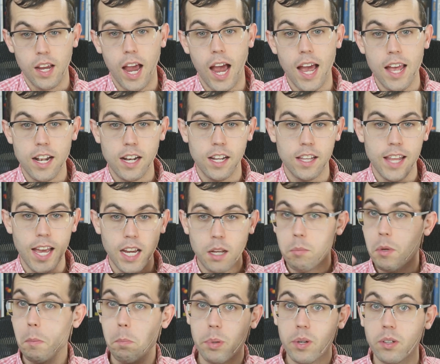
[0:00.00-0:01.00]
and that can
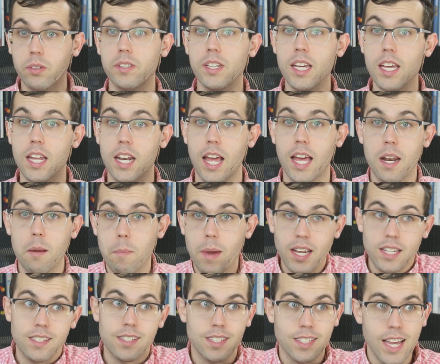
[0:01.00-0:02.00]
be built in, and it
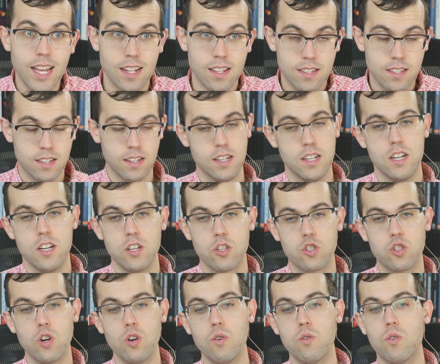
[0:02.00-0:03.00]
makes sense.
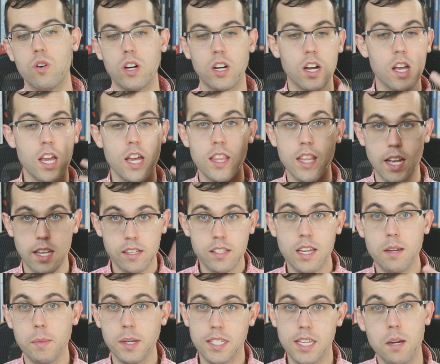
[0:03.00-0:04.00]
So in that
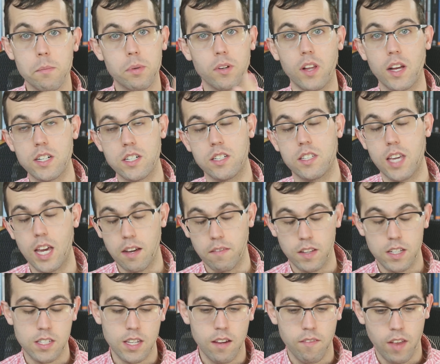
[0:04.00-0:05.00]
same example I just gave,
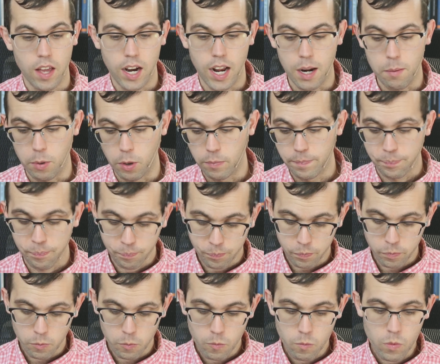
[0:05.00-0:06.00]
let's give that hypo.
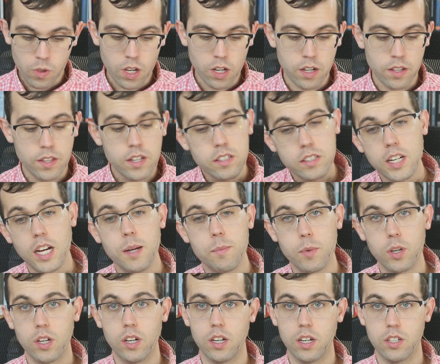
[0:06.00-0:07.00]
This
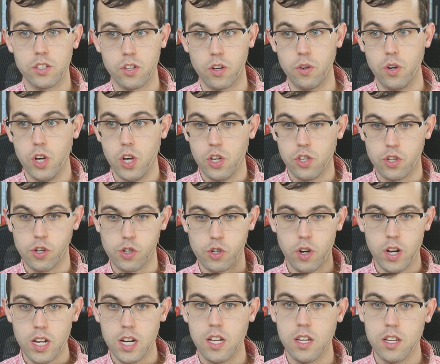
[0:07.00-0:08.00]
time, so you're
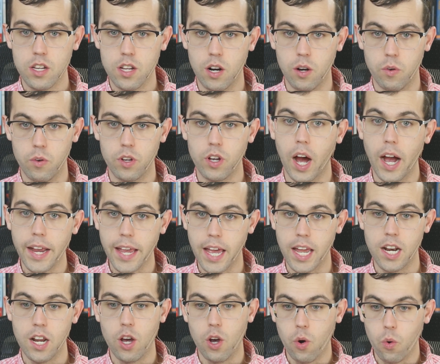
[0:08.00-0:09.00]
trying to,
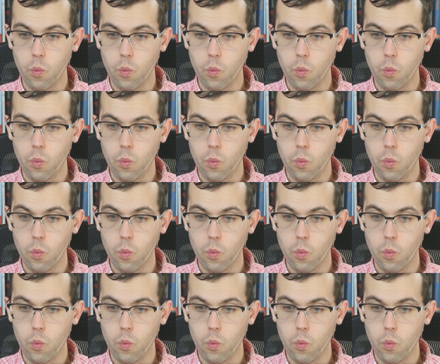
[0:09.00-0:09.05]
again,